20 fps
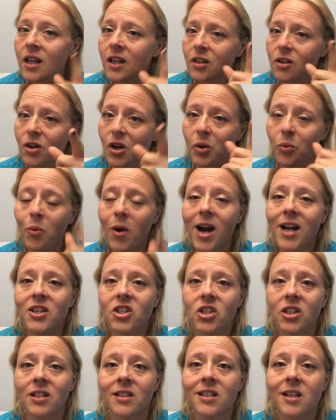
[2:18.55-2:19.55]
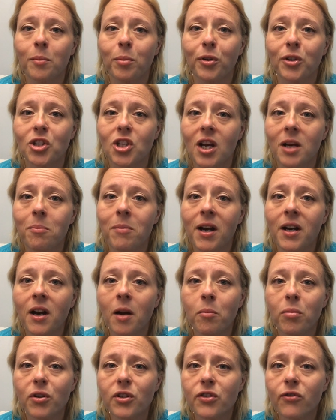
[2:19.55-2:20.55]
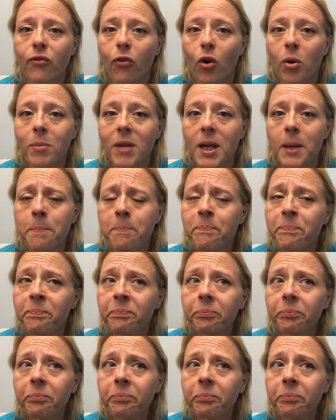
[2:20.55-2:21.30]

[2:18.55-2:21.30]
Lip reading: You can watch it and double check my numbers for me.